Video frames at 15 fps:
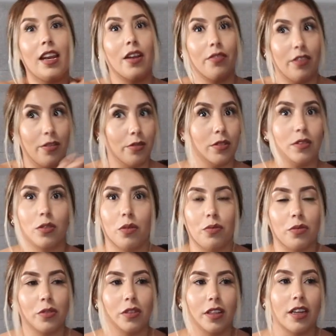And it was so
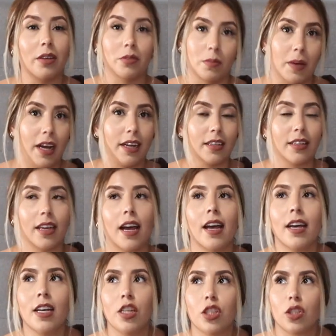full, like it was packed. Yeah.
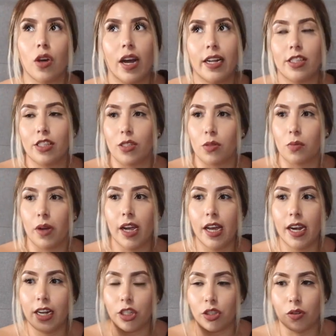So I just
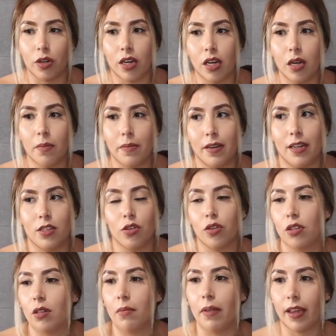went. I showed up, and I
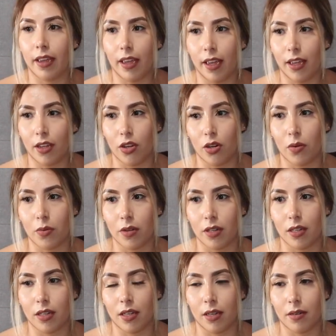told them like, hey, you know
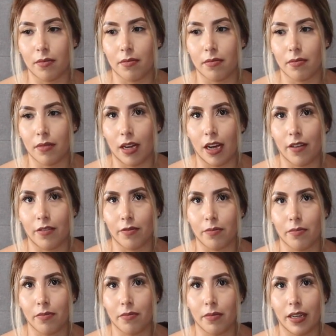what? I have
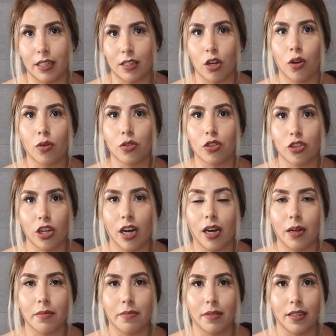my nose
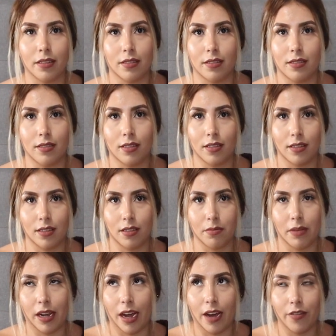job. I
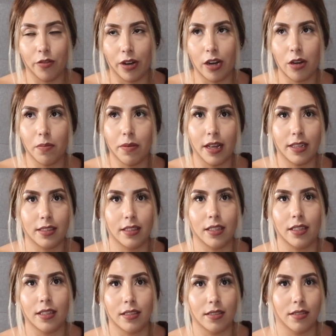have a
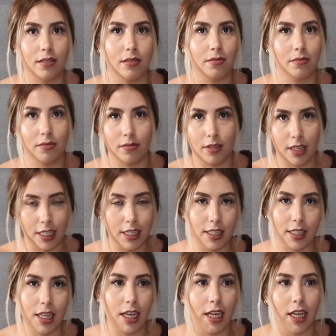rhinoplasty. It's on this
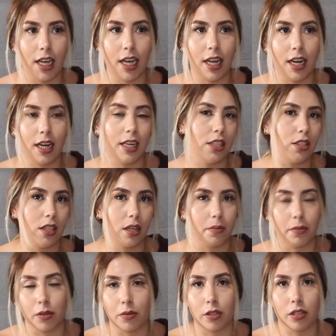day, and I need to get
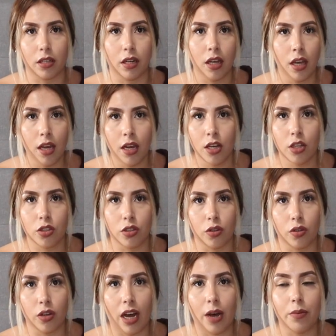blood work done.
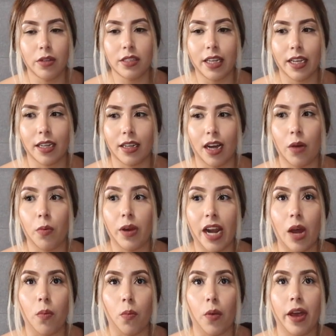So I was like, when
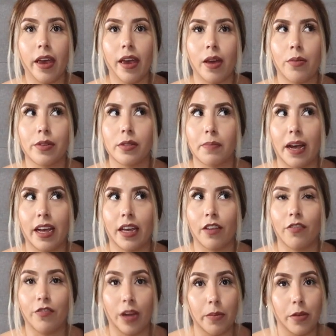I went, it was back in
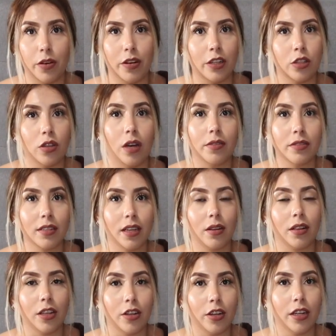February. So I was like,
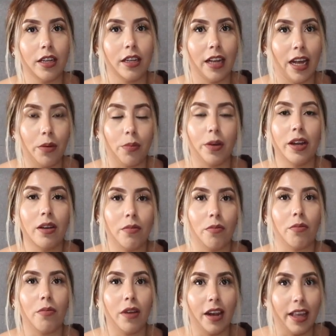literally, I went
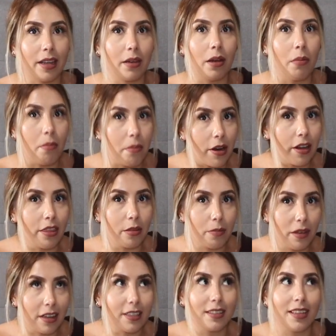like
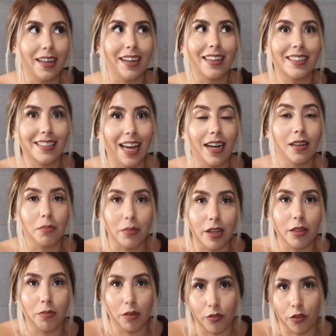an exact
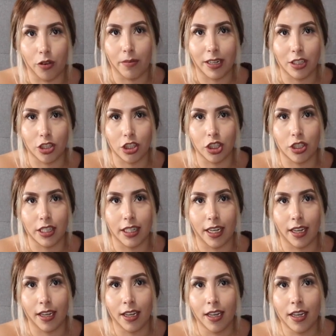month before my surgery date.